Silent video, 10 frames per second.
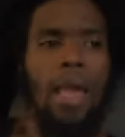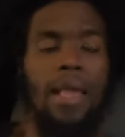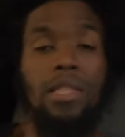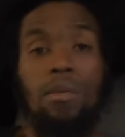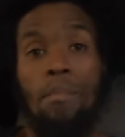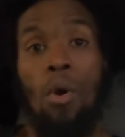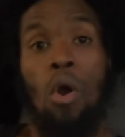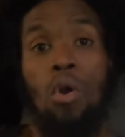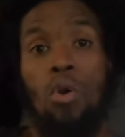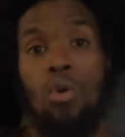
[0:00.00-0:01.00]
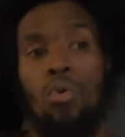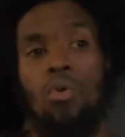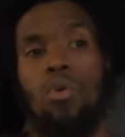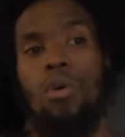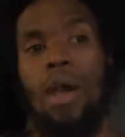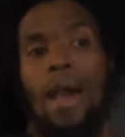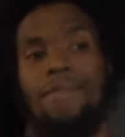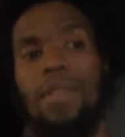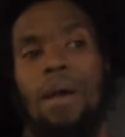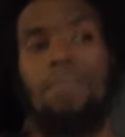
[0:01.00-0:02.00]
And tomorrow,
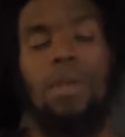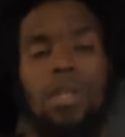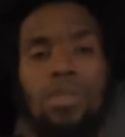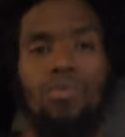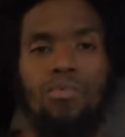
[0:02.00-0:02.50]
after I'm done